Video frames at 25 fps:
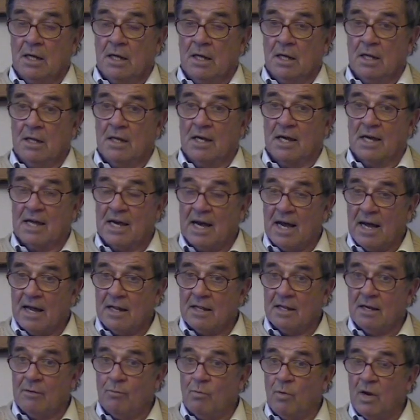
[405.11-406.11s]
And the
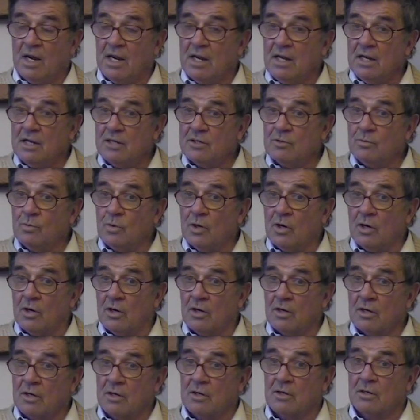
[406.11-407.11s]
Catt then went into
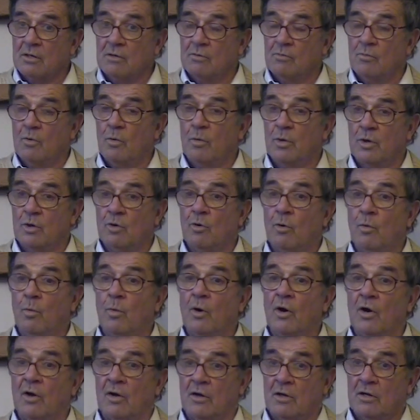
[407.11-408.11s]
work, what we call
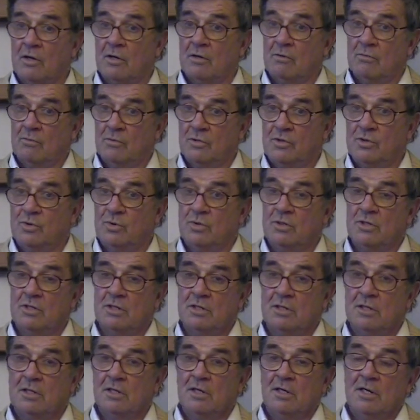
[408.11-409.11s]
work, which
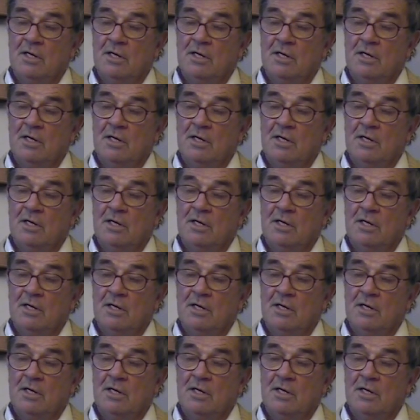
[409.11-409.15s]
was,